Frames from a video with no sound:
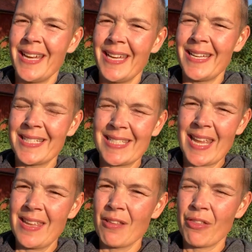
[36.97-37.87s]
and
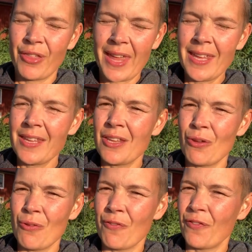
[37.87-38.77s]
saying thank
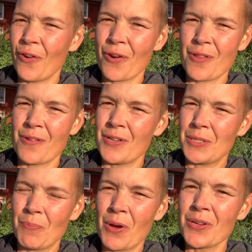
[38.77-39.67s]
you for the
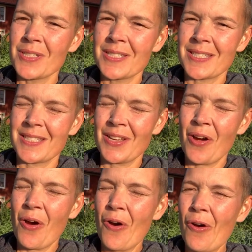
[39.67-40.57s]
response
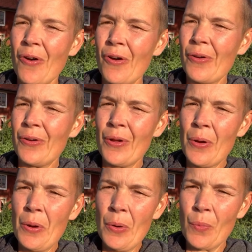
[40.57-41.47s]
on
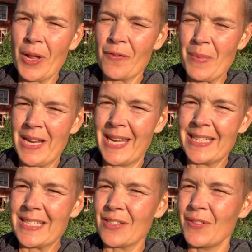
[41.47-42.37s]
one of my
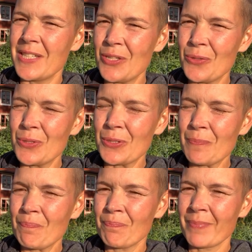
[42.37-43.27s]
latest videos.
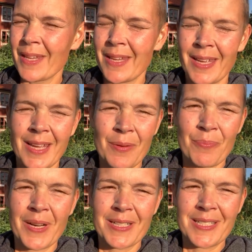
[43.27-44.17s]

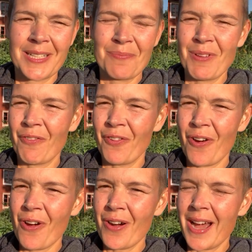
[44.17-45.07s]
But
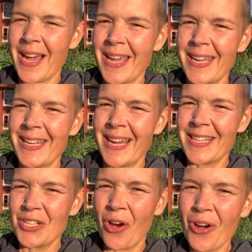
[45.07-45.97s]
before I
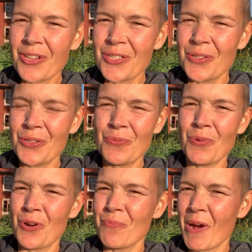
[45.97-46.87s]
talk to you
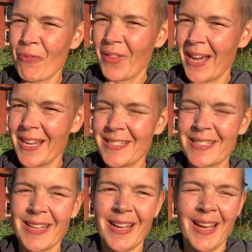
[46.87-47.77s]
more about that,
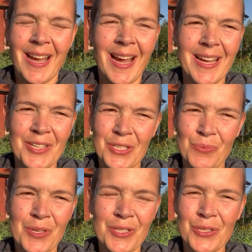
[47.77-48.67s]
I just
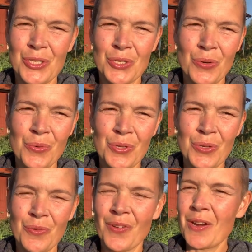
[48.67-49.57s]
want to show
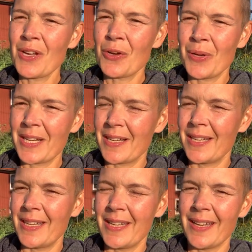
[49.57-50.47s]
you very
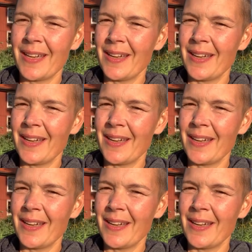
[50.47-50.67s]
quickly